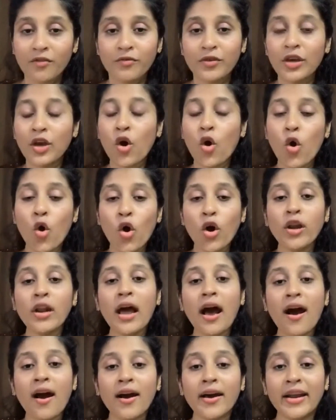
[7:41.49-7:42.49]
we all
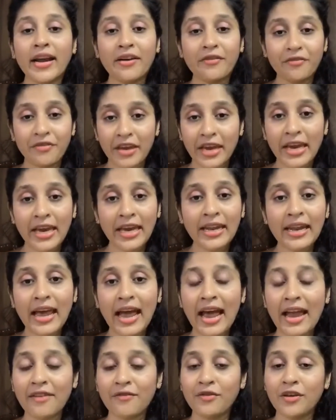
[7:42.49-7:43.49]
are aware
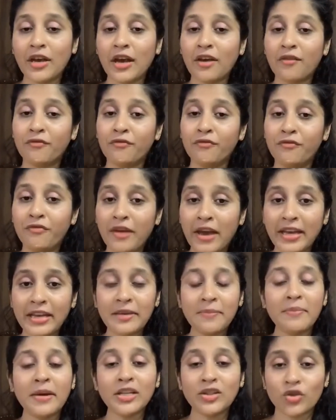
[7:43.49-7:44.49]
and we have
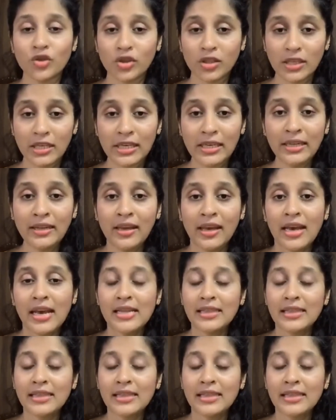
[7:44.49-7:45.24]
very much seen